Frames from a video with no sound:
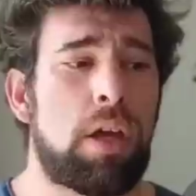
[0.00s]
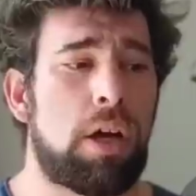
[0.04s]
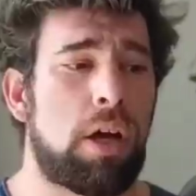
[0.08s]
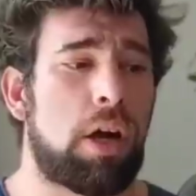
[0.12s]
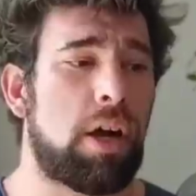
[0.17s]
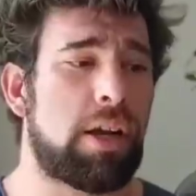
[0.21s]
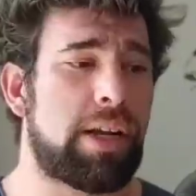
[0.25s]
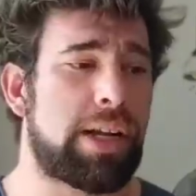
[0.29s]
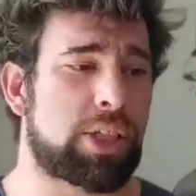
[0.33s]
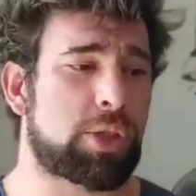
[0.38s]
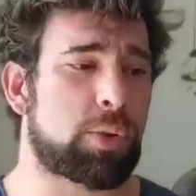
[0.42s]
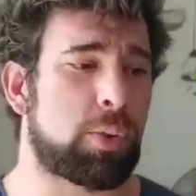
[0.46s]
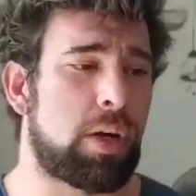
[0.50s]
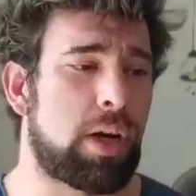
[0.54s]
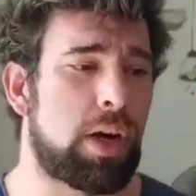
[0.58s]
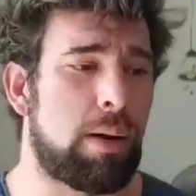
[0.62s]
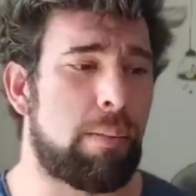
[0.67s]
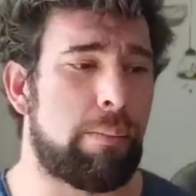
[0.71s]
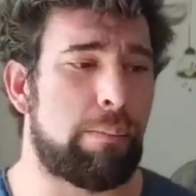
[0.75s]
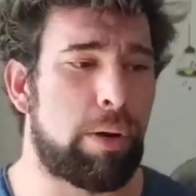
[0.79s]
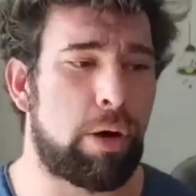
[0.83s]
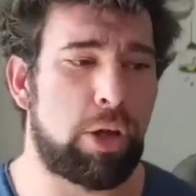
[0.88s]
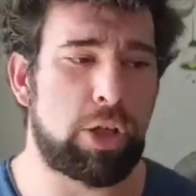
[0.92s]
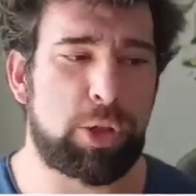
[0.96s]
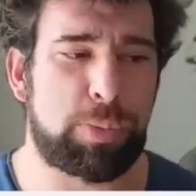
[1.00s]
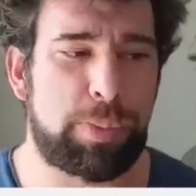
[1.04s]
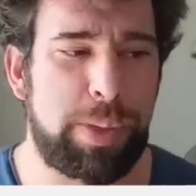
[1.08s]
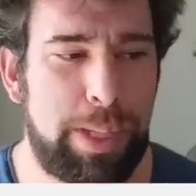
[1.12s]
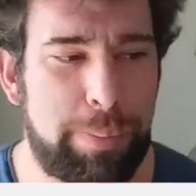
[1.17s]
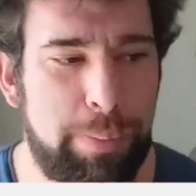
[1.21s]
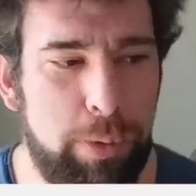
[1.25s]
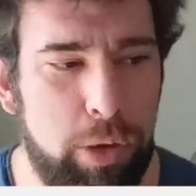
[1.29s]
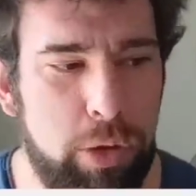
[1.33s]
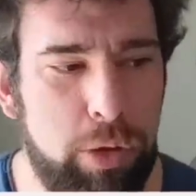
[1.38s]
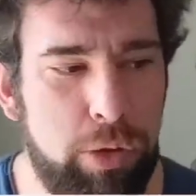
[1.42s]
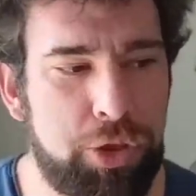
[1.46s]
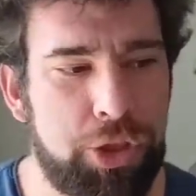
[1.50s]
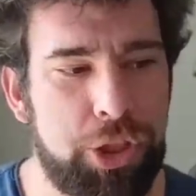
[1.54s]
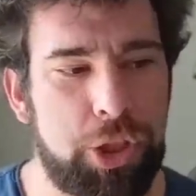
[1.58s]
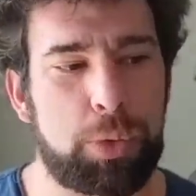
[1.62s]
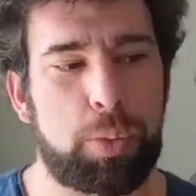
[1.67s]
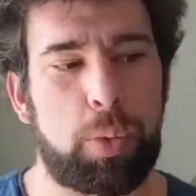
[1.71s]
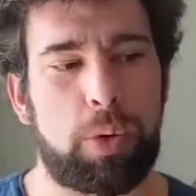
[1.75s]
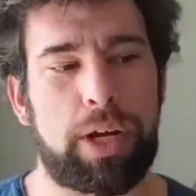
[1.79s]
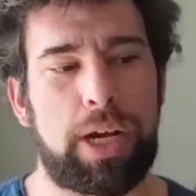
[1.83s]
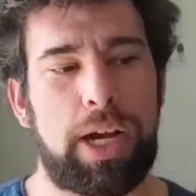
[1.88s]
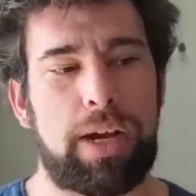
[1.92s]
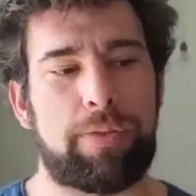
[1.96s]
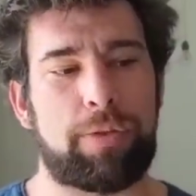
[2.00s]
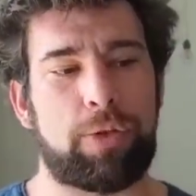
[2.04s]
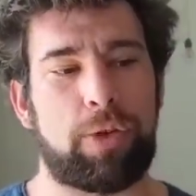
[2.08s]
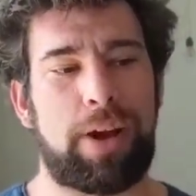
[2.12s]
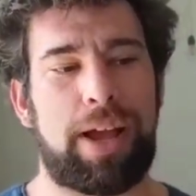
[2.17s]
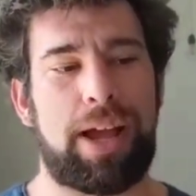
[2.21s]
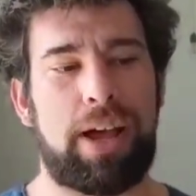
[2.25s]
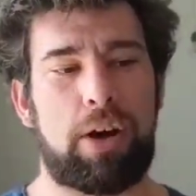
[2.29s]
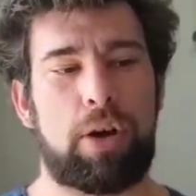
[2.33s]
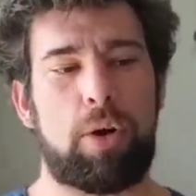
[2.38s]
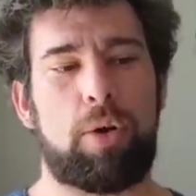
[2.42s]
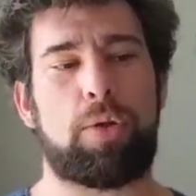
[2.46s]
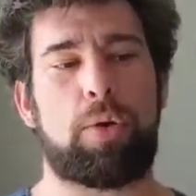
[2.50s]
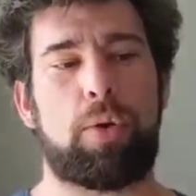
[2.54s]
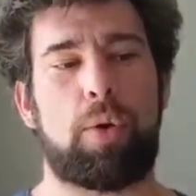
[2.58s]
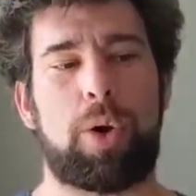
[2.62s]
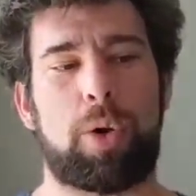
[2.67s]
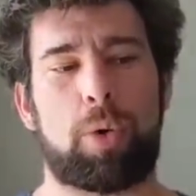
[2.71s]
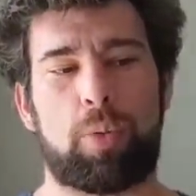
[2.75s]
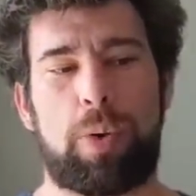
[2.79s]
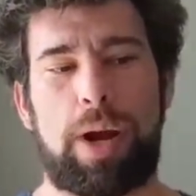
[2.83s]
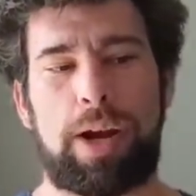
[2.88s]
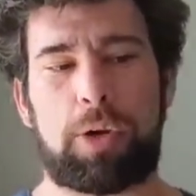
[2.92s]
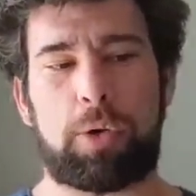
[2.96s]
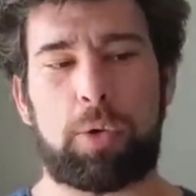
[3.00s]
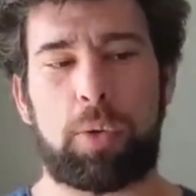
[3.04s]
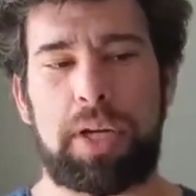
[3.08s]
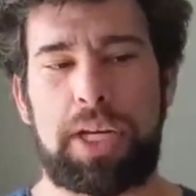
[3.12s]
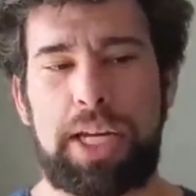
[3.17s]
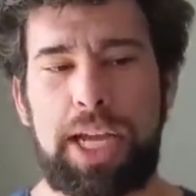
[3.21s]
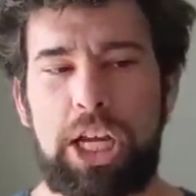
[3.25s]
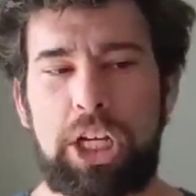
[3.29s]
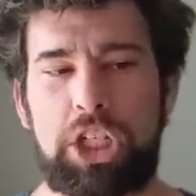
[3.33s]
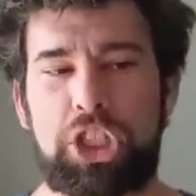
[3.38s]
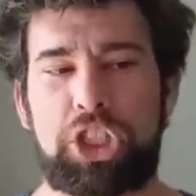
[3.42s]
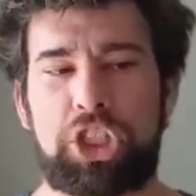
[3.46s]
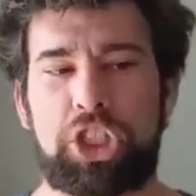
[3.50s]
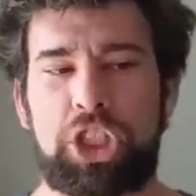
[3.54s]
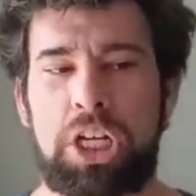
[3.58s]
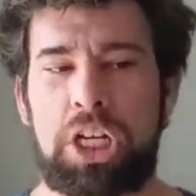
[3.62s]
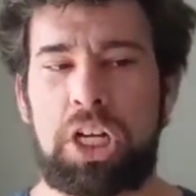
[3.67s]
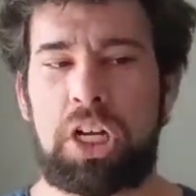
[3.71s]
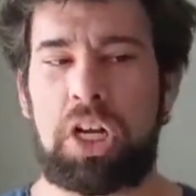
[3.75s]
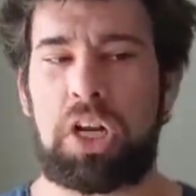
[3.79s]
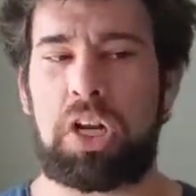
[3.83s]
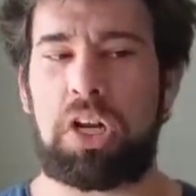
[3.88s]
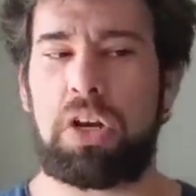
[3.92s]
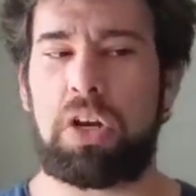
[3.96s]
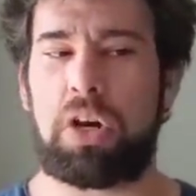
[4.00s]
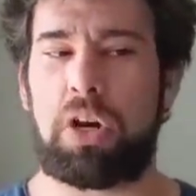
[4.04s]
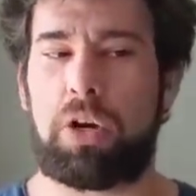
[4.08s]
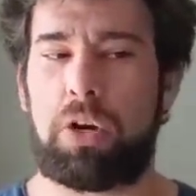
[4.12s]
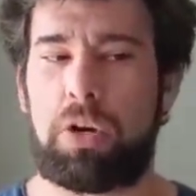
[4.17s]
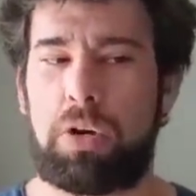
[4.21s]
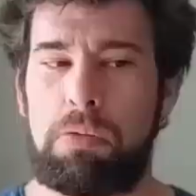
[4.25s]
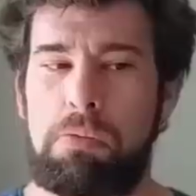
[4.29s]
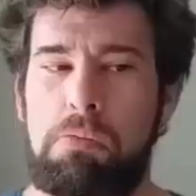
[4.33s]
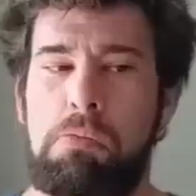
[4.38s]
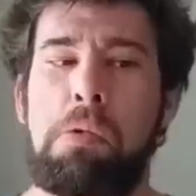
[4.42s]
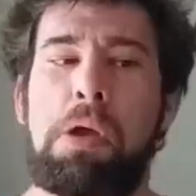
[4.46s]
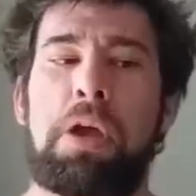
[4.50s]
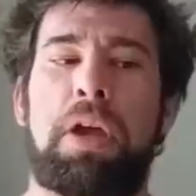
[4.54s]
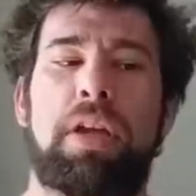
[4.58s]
All right, next one. Most people who just work out for health or recreational